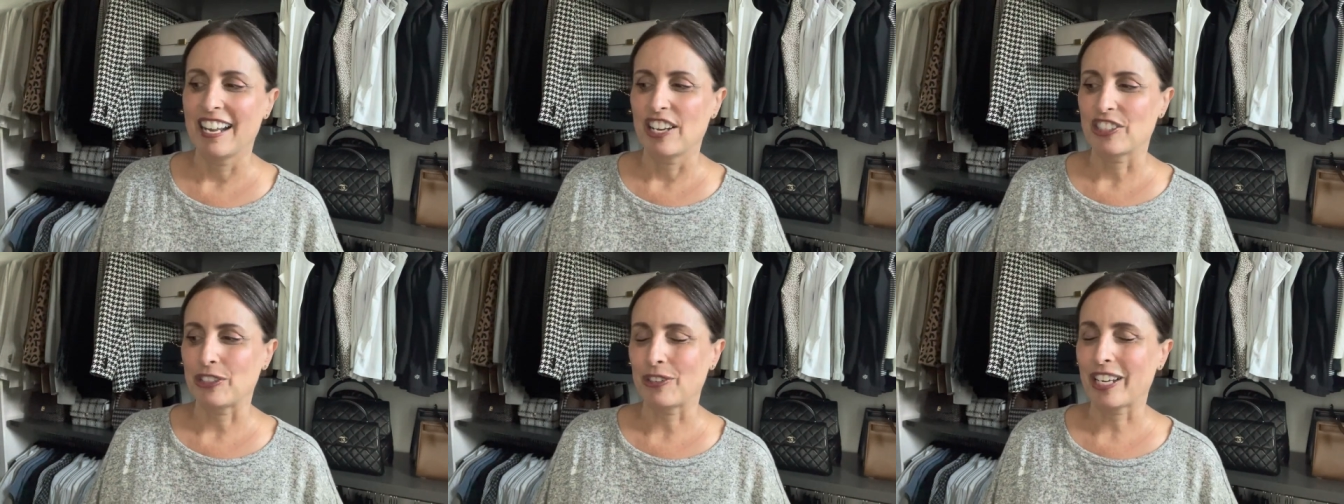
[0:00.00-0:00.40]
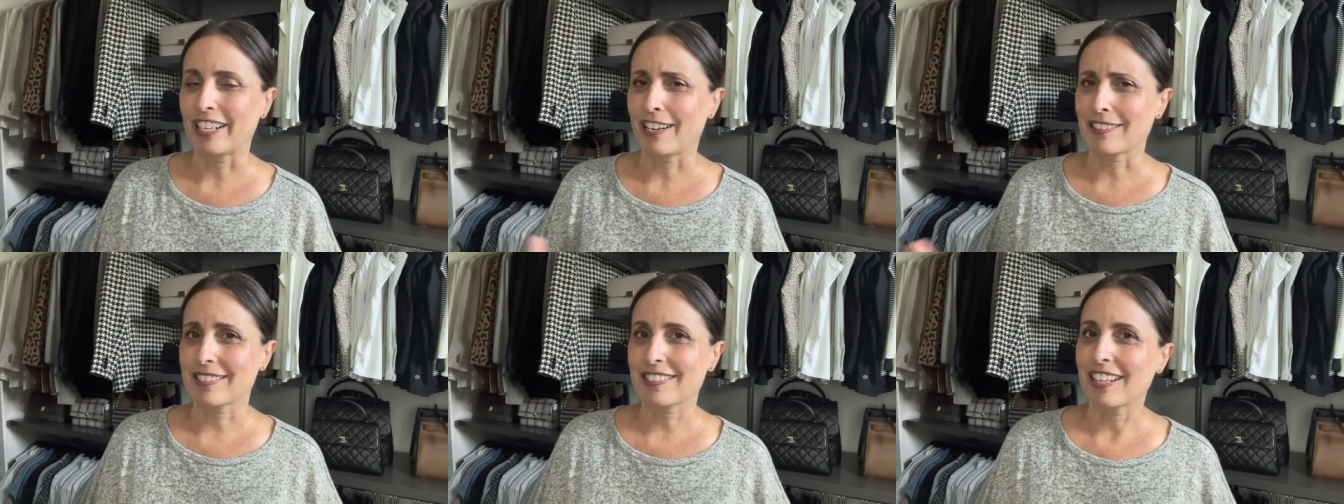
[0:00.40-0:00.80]
you
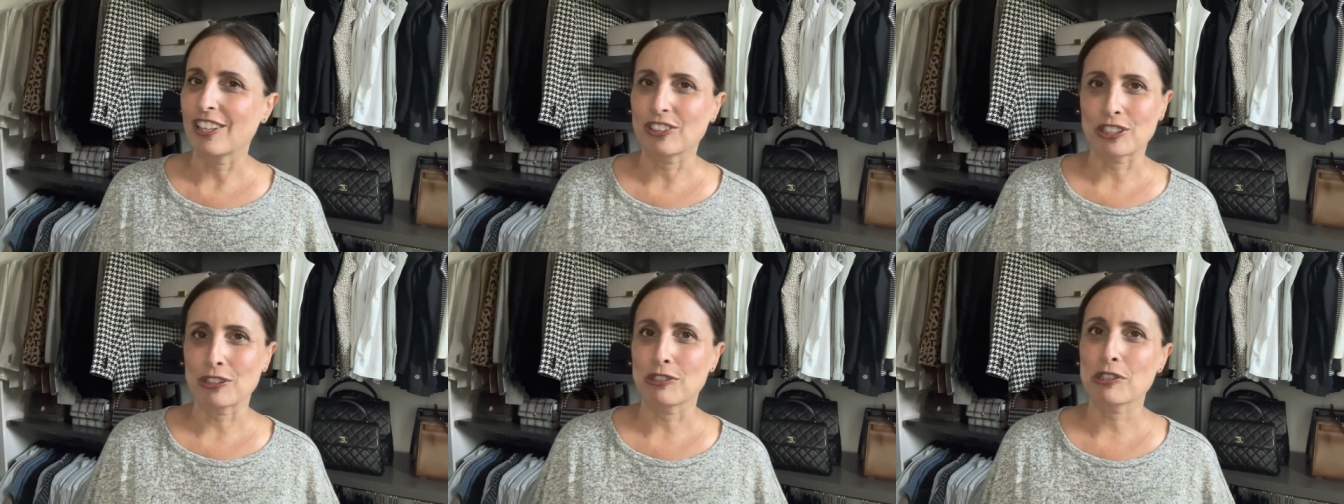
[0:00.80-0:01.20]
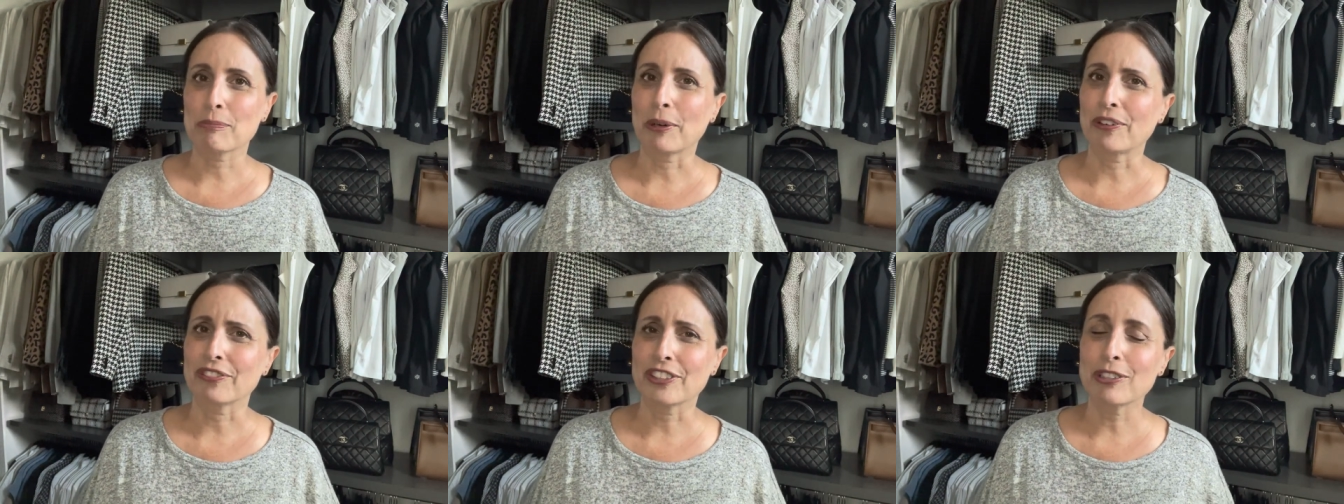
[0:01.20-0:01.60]
cannot sell used
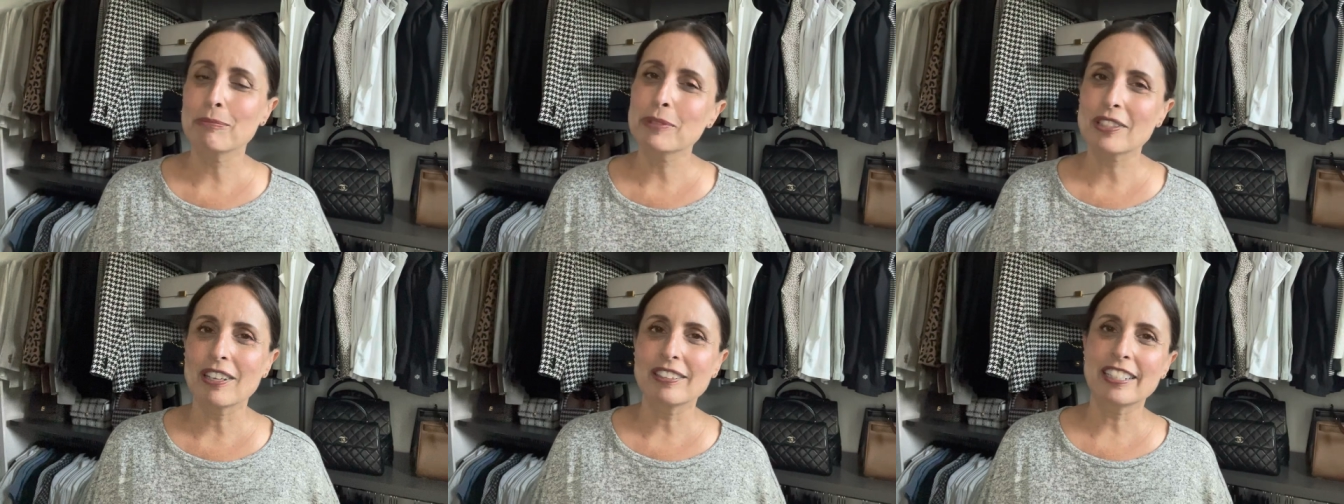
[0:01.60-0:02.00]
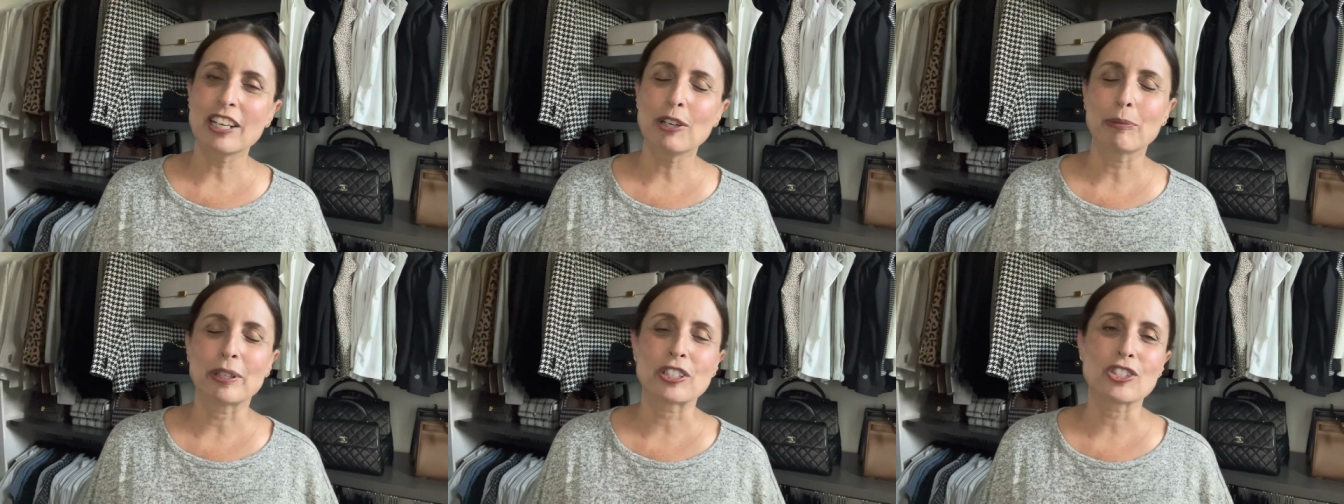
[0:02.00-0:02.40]
perfumes on there,
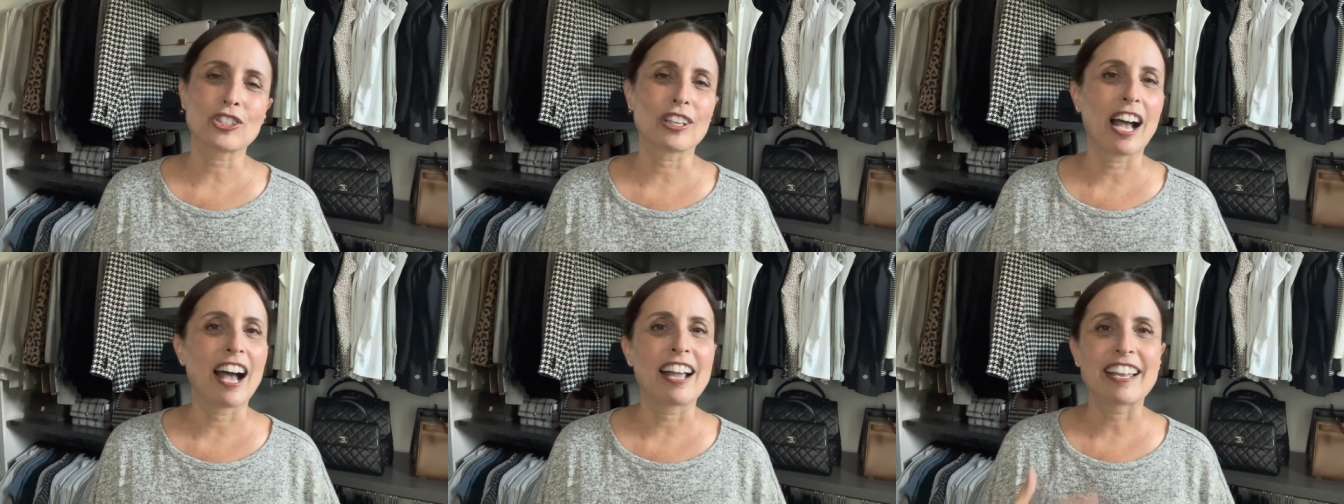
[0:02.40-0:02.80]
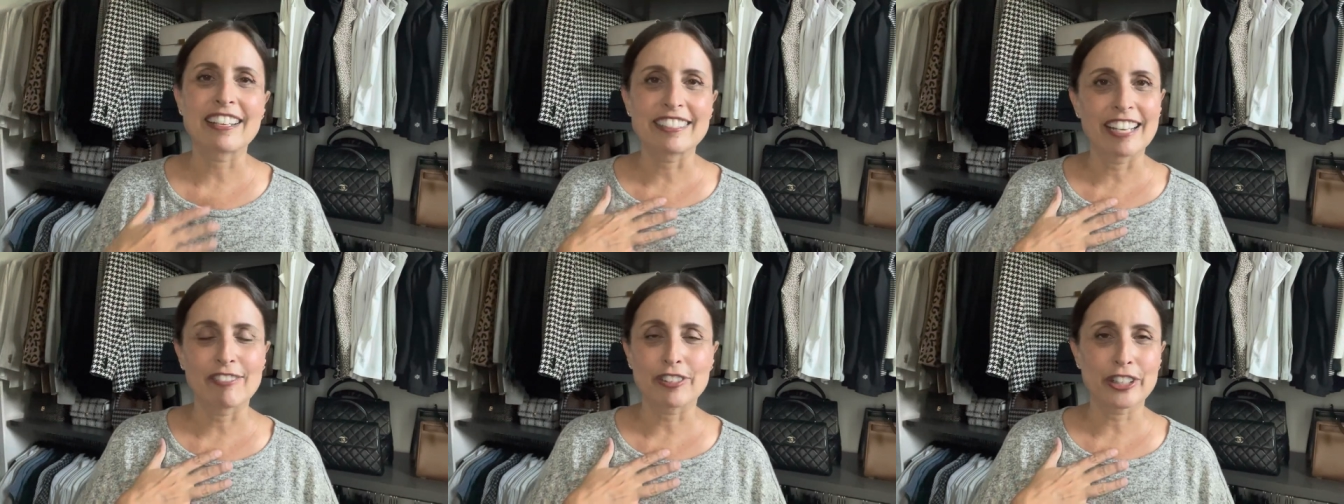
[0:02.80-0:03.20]
which I
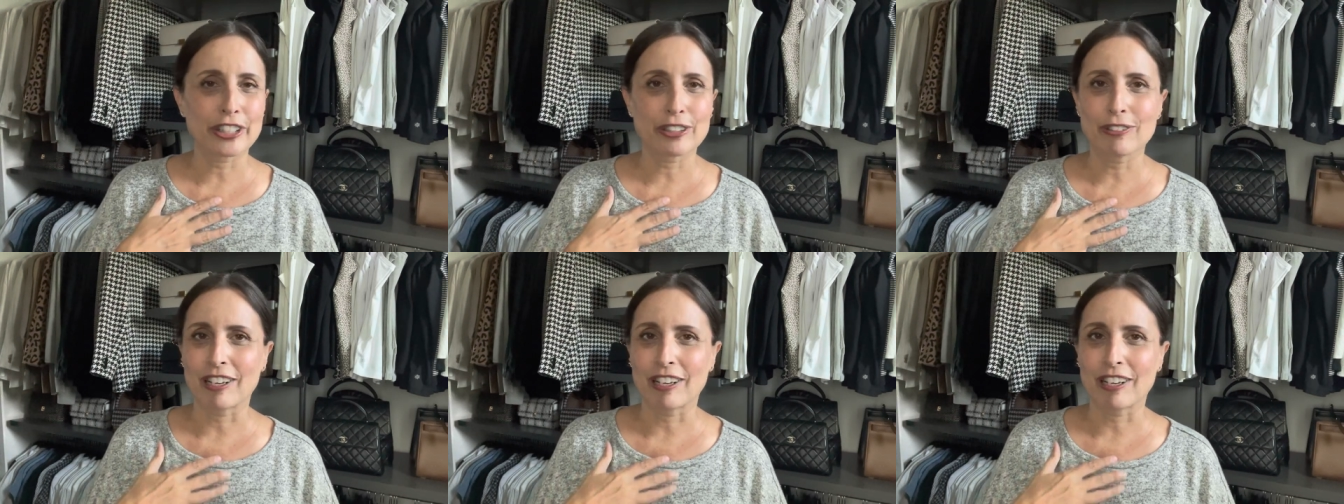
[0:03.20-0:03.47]
never knew.